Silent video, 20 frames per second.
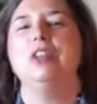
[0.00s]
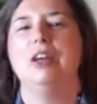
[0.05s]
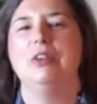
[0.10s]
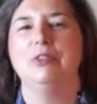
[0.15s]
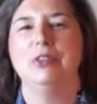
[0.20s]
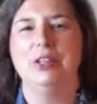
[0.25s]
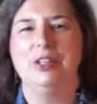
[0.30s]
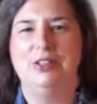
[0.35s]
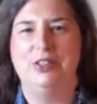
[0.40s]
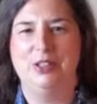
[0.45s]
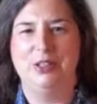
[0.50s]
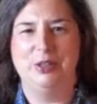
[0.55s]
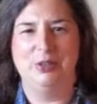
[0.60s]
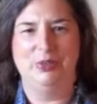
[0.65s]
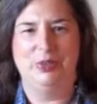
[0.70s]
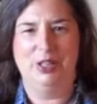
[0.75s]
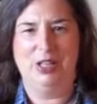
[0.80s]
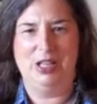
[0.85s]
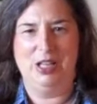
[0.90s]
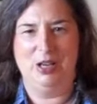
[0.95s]
every single
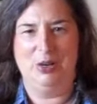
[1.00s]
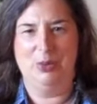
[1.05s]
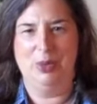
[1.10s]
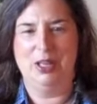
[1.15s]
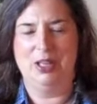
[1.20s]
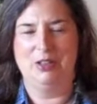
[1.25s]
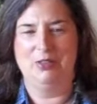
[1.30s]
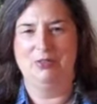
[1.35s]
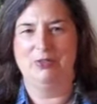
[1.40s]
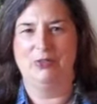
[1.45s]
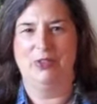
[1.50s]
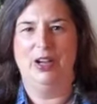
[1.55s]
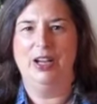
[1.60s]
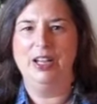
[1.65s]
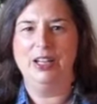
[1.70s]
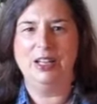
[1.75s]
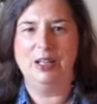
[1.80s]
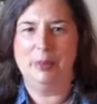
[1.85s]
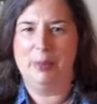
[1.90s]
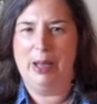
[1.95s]
video we can
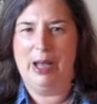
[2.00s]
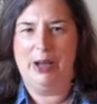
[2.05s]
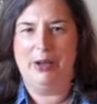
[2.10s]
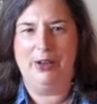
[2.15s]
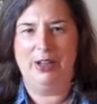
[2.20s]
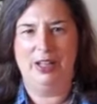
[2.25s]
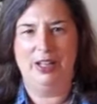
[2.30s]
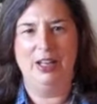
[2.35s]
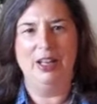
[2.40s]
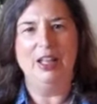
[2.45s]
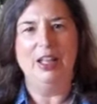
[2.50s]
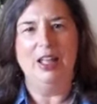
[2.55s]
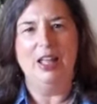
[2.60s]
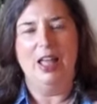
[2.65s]
find about it